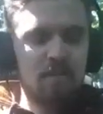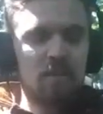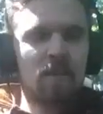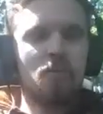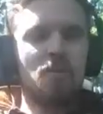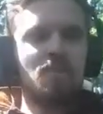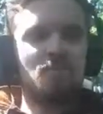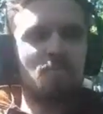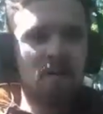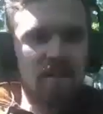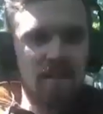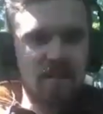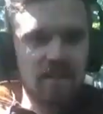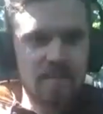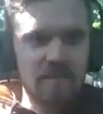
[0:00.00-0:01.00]
Bitcoin is
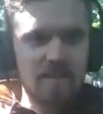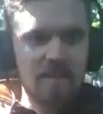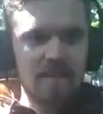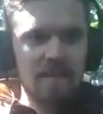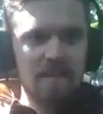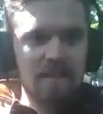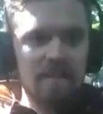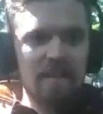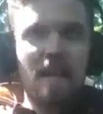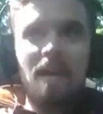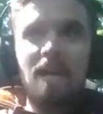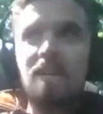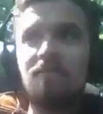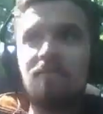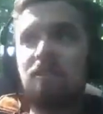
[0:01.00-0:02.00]
money.
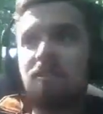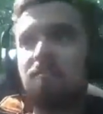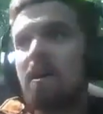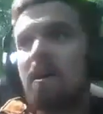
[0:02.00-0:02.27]
And if it is